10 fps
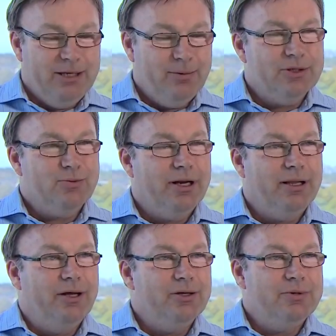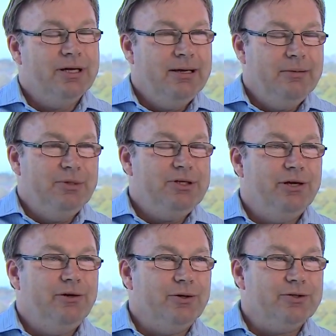Hebel is one of those
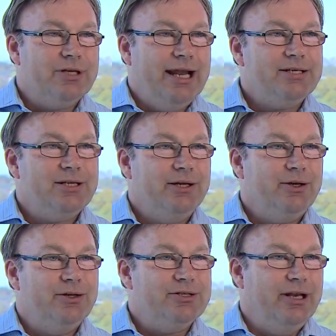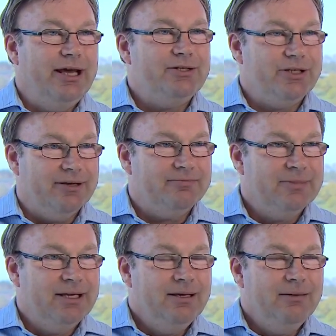materials that actually occurs in nature,
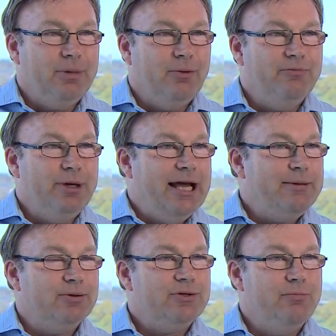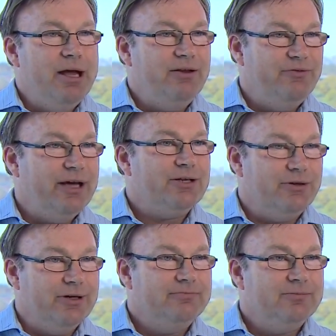but we've been able to
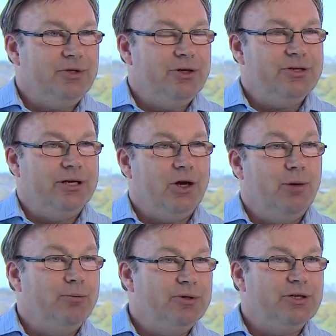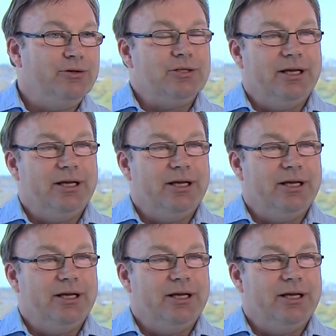manufacture it using common materials